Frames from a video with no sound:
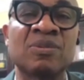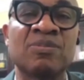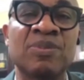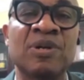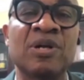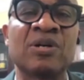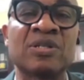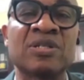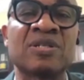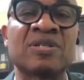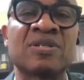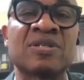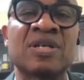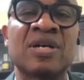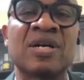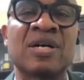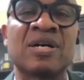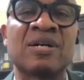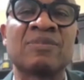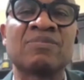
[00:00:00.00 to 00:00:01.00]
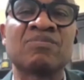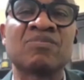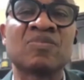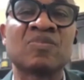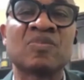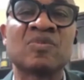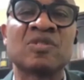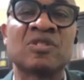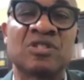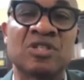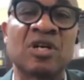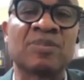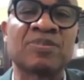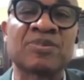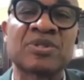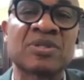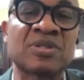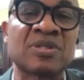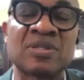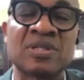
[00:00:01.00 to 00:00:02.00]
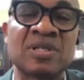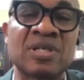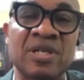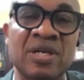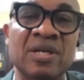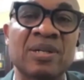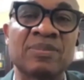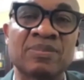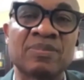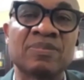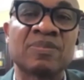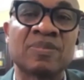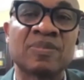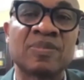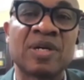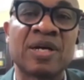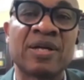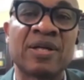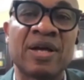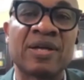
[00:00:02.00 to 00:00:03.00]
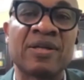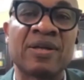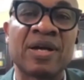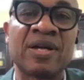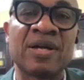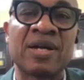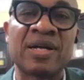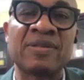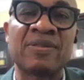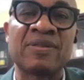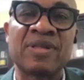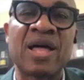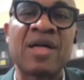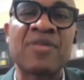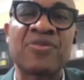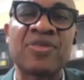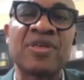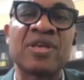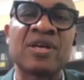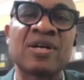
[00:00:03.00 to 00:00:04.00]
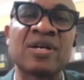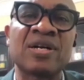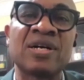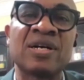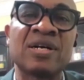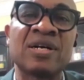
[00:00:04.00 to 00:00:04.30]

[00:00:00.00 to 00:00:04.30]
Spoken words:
blood is dropped. Yeah. I think